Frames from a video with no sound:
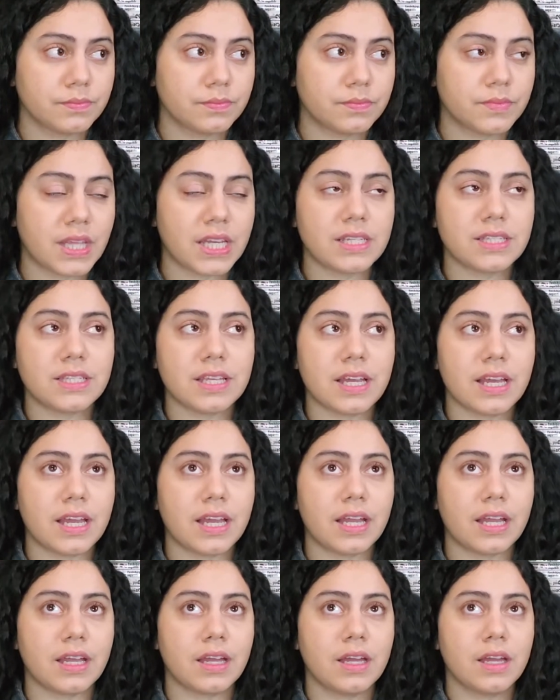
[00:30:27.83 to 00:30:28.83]
they
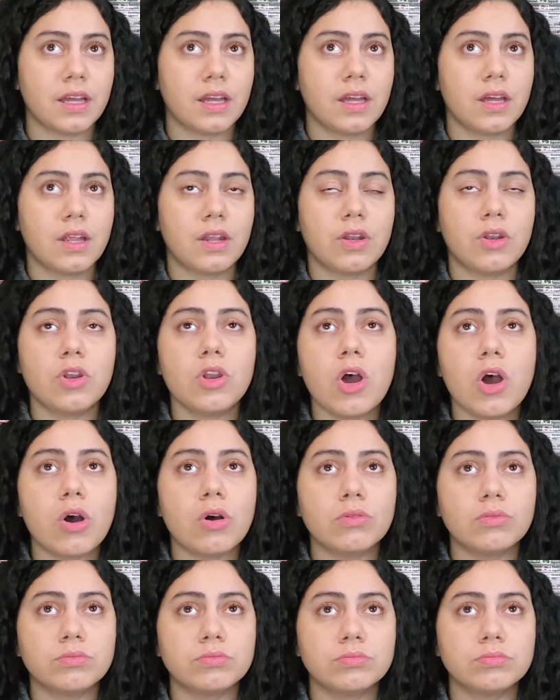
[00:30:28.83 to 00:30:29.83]
say,
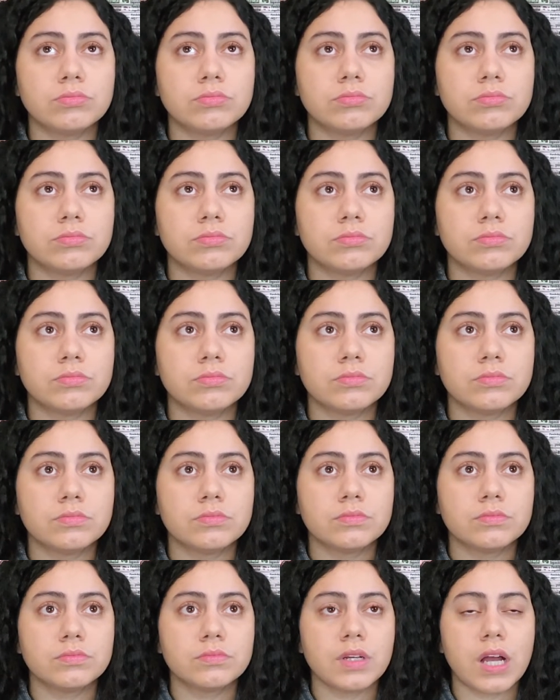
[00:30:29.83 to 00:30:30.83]
no,
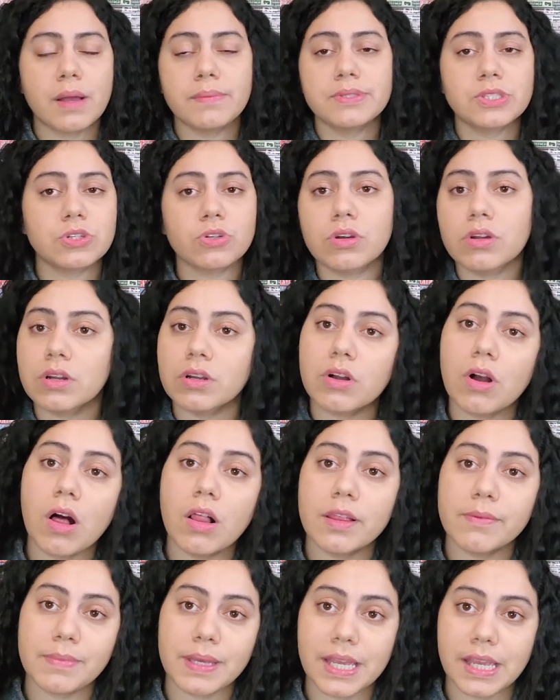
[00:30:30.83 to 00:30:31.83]
I'm still gonna
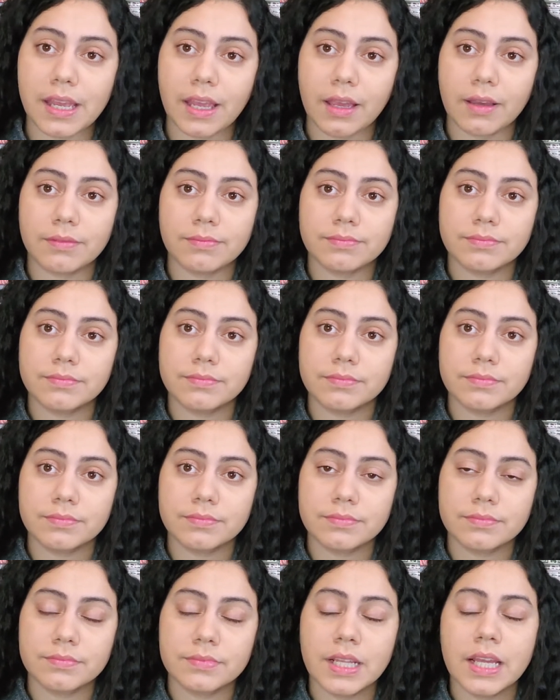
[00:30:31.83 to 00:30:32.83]
call him he.
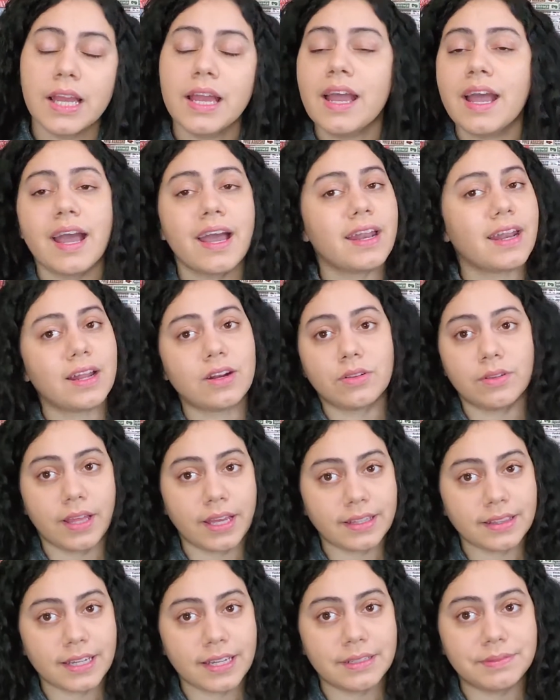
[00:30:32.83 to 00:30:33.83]
And I don't
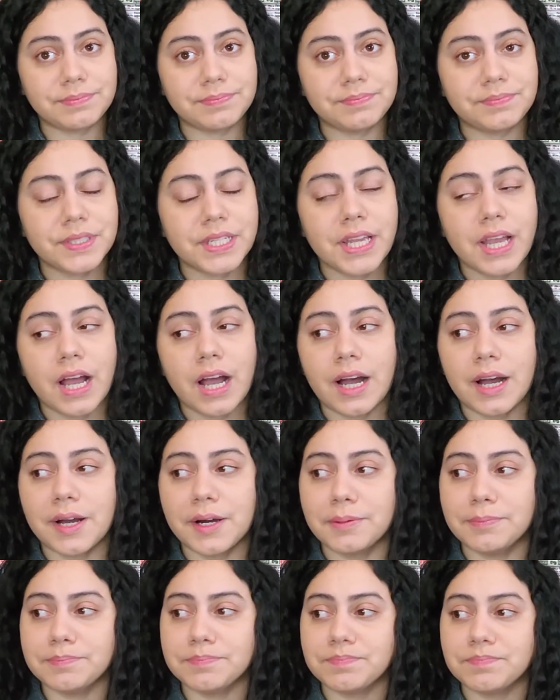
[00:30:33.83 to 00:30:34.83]
like that.
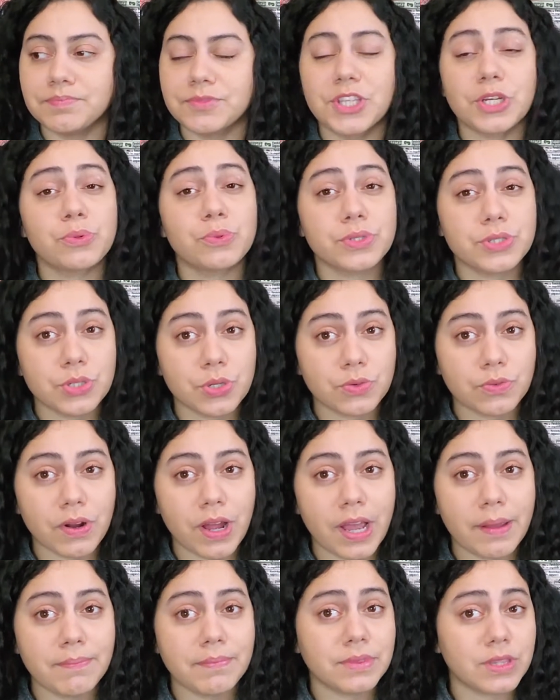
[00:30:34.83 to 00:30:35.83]
Um, there was no
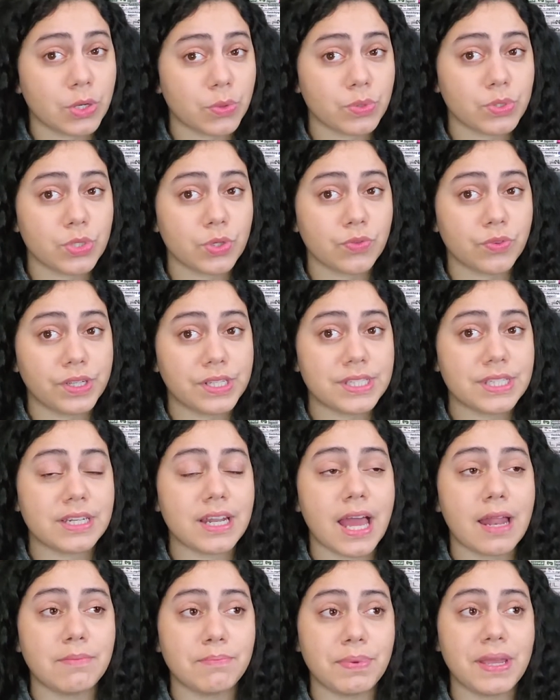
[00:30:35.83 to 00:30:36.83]
rhyme, there was no reason,
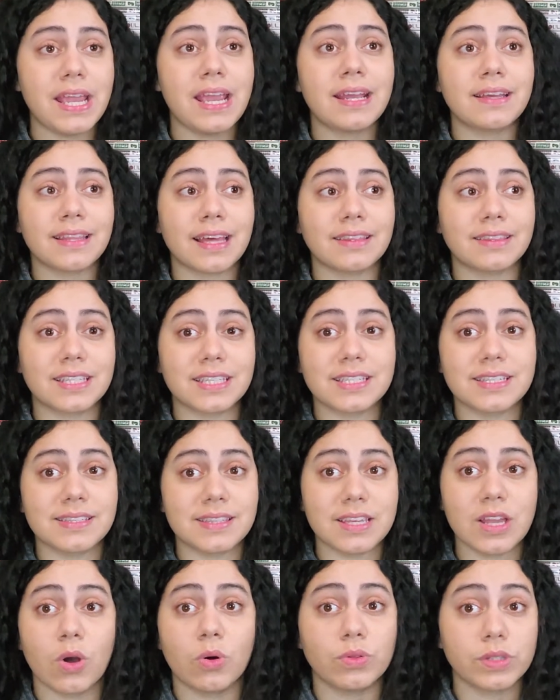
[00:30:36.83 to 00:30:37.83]
and being that this is
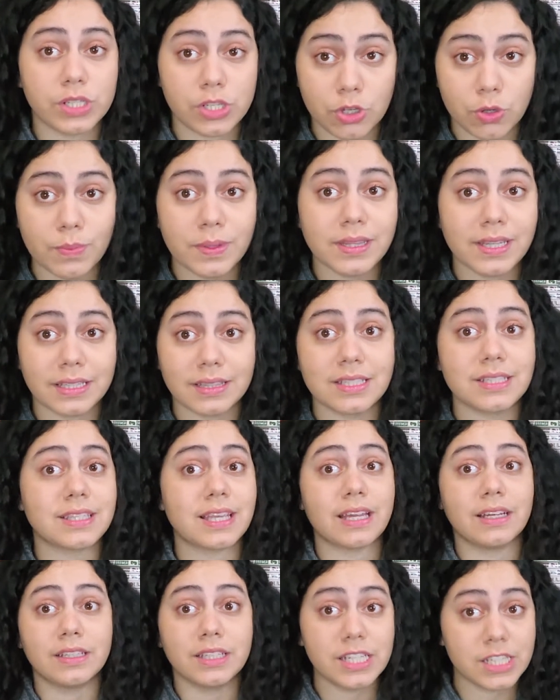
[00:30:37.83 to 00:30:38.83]
the only human that these
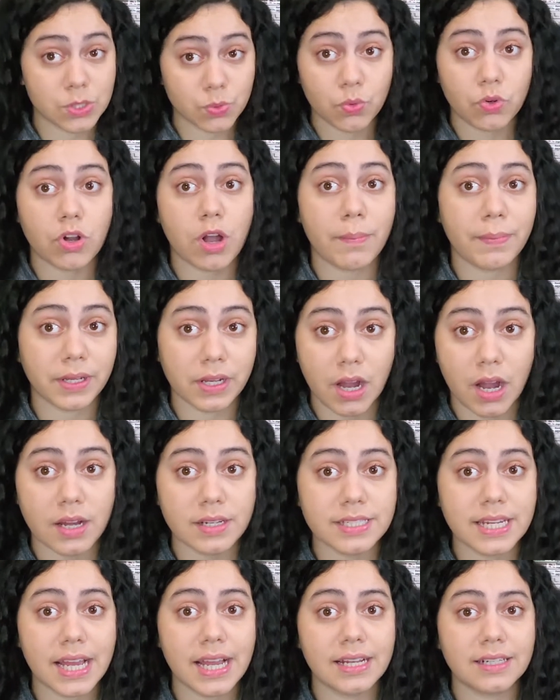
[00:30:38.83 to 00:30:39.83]
aliens will come in
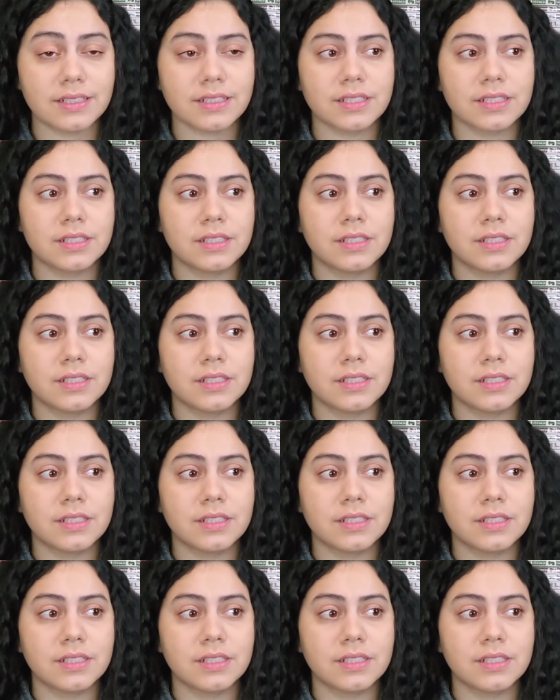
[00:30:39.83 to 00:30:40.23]
contact,